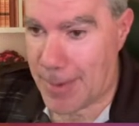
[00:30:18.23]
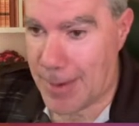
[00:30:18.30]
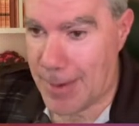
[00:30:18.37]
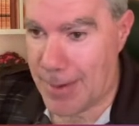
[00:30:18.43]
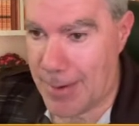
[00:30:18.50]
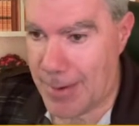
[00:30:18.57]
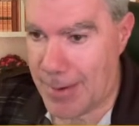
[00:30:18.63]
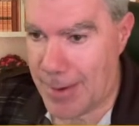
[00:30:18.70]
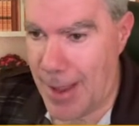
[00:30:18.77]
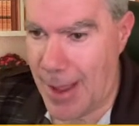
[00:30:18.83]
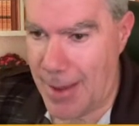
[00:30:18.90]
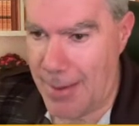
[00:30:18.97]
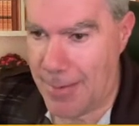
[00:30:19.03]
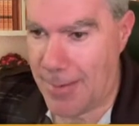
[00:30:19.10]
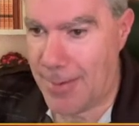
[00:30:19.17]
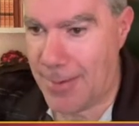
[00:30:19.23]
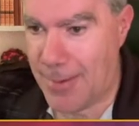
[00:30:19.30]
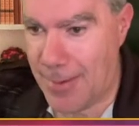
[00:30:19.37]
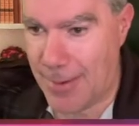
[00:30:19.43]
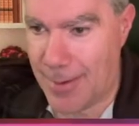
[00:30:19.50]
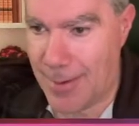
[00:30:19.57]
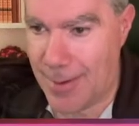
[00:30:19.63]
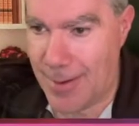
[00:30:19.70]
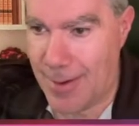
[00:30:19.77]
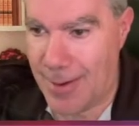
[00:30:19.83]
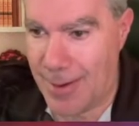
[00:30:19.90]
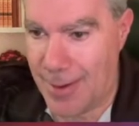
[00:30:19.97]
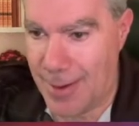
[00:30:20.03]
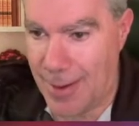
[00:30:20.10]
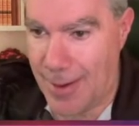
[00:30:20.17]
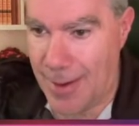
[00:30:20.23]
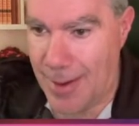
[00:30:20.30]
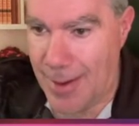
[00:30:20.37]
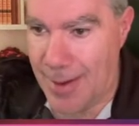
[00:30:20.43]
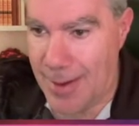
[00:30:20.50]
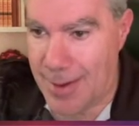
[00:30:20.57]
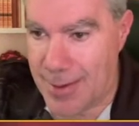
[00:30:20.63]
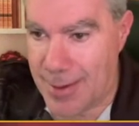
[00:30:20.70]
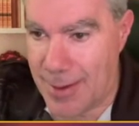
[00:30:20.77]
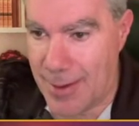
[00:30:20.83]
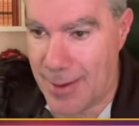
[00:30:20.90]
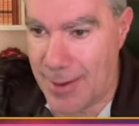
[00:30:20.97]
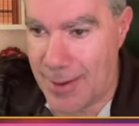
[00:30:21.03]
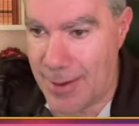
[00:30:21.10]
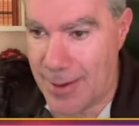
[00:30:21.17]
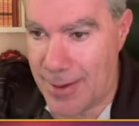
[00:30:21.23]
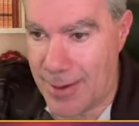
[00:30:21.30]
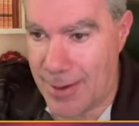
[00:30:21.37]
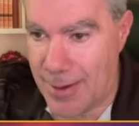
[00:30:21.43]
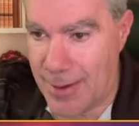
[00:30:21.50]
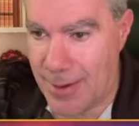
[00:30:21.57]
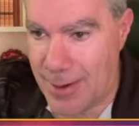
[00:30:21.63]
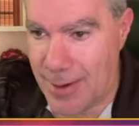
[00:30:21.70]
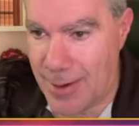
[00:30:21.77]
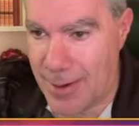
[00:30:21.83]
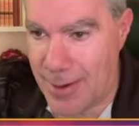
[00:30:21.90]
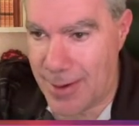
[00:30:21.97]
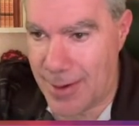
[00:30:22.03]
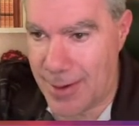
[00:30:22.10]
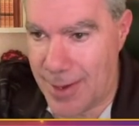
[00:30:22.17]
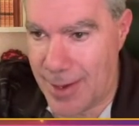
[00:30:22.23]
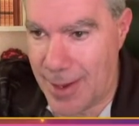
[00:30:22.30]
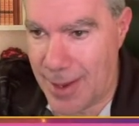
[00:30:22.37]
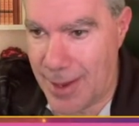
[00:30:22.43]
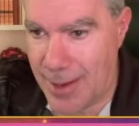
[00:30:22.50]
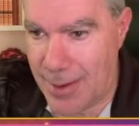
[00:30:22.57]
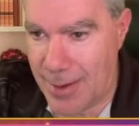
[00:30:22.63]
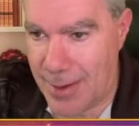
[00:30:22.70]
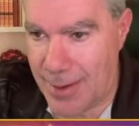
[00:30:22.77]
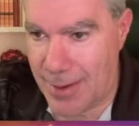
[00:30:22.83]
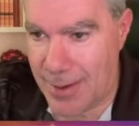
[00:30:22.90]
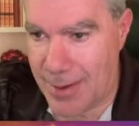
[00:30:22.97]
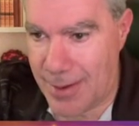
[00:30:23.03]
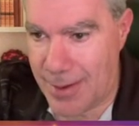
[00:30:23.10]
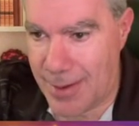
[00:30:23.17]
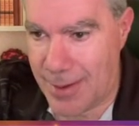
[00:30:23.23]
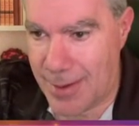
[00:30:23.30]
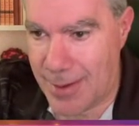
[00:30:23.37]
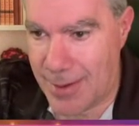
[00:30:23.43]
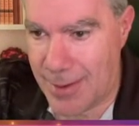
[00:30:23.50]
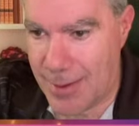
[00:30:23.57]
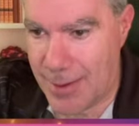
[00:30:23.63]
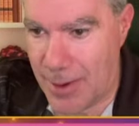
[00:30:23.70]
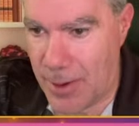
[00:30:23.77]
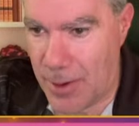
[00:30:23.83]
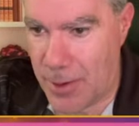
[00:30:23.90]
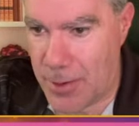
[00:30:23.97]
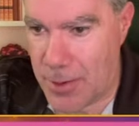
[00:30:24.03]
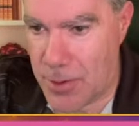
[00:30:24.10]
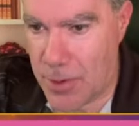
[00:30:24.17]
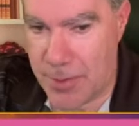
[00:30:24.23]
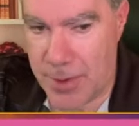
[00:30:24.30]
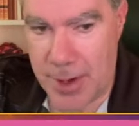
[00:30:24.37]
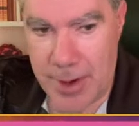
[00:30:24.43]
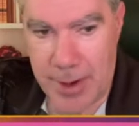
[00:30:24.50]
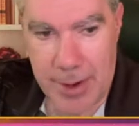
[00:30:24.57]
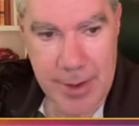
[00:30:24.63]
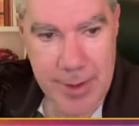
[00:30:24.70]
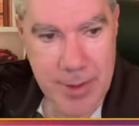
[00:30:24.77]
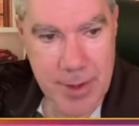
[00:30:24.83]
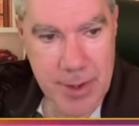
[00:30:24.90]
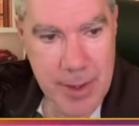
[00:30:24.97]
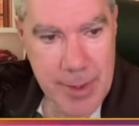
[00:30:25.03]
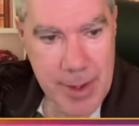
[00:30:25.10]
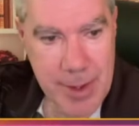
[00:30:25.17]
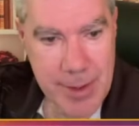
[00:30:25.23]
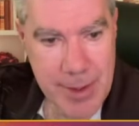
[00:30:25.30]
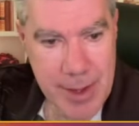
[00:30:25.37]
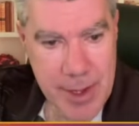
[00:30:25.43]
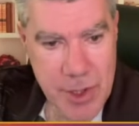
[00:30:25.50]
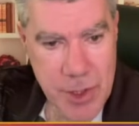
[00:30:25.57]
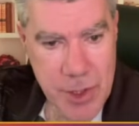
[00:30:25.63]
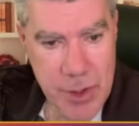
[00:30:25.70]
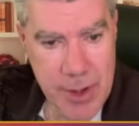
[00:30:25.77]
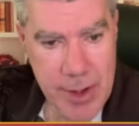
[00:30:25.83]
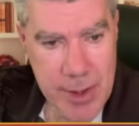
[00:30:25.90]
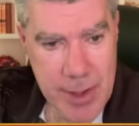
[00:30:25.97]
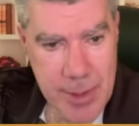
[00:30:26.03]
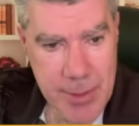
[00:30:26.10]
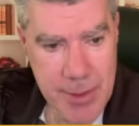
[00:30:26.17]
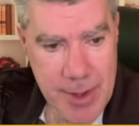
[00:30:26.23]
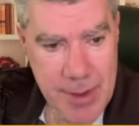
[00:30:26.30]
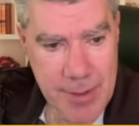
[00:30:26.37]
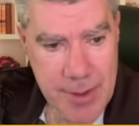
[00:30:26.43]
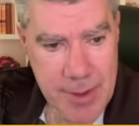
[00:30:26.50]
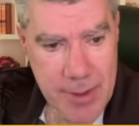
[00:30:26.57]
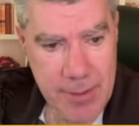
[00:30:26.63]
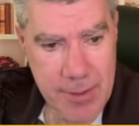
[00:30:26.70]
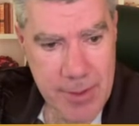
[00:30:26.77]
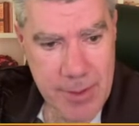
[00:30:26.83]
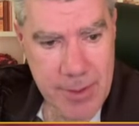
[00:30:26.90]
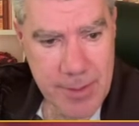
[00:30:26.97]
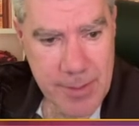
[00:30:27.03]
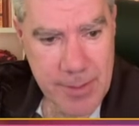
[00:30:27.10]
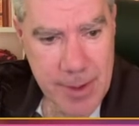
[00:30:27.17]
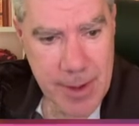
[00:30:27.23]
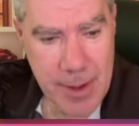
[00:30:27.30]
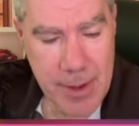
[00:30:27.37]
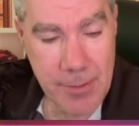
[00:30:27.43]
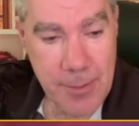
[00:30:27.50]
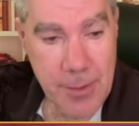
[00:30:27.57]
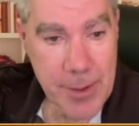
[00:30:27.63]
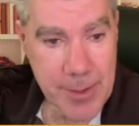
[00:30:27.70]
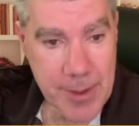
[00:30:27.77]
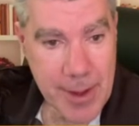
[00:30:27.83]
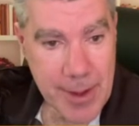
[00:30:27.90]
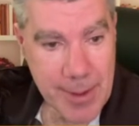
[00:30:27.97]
Okay. So, yeah. Their own stupidity is going to be like shooting themselves in the foot.